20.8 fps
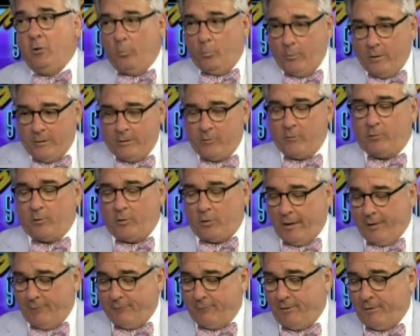We do the
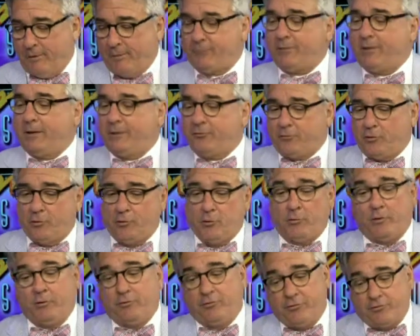heavy lifting so you
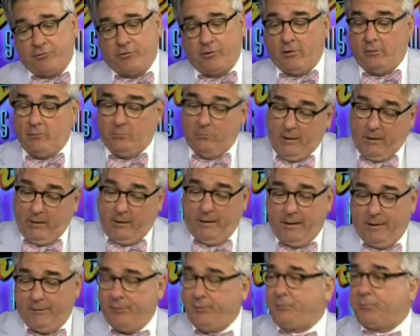can just go, well,
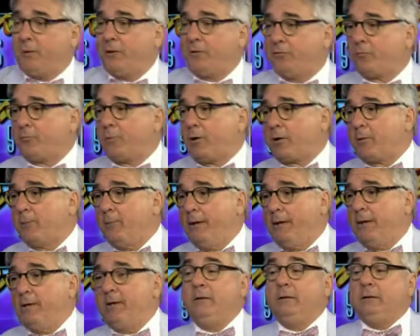hey, this place is
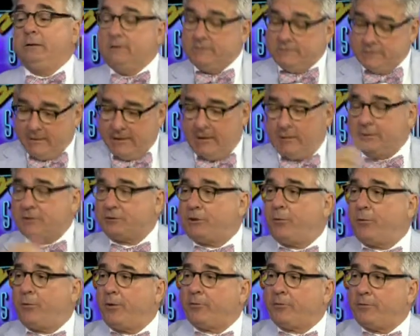recommended. Now let's
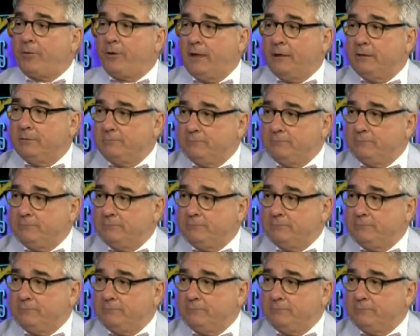go there tonight.